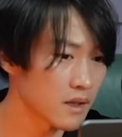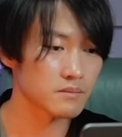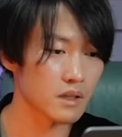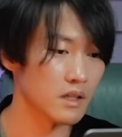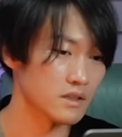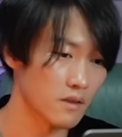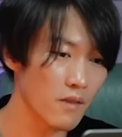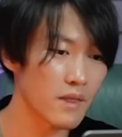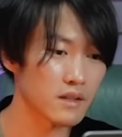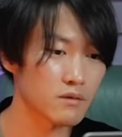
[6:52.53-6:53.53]
it's not
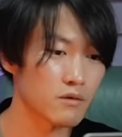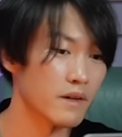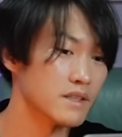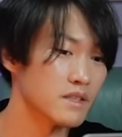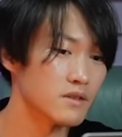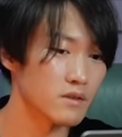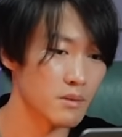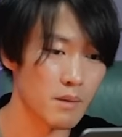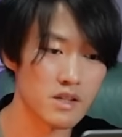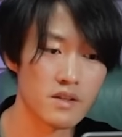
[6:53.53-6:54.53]
that crazy to
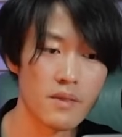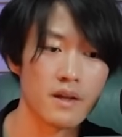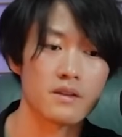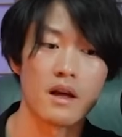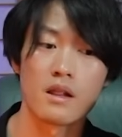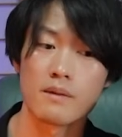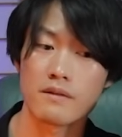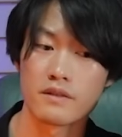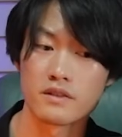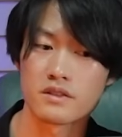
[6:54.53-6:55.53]
imagine that Elbaf
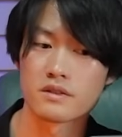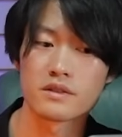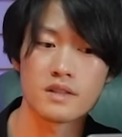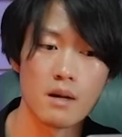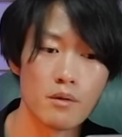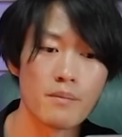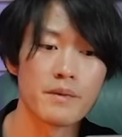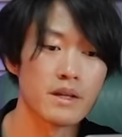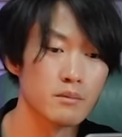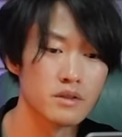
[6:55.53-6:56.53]
used to summon
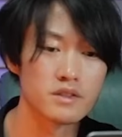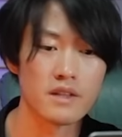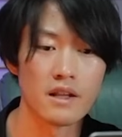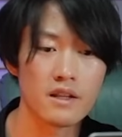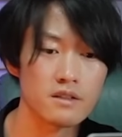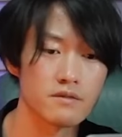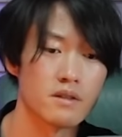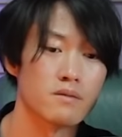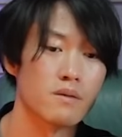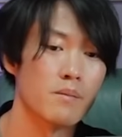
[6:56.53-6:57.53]
demons directly
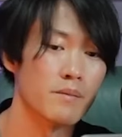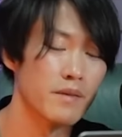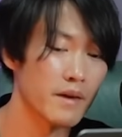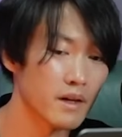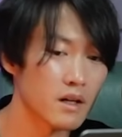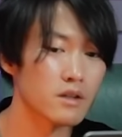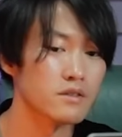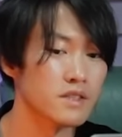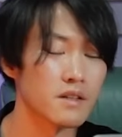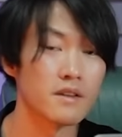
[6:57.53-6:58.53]
from there
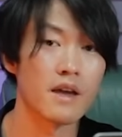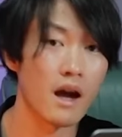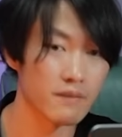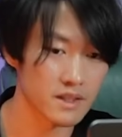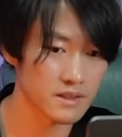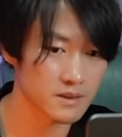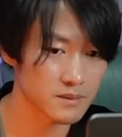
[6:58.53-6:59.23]
using the abyss.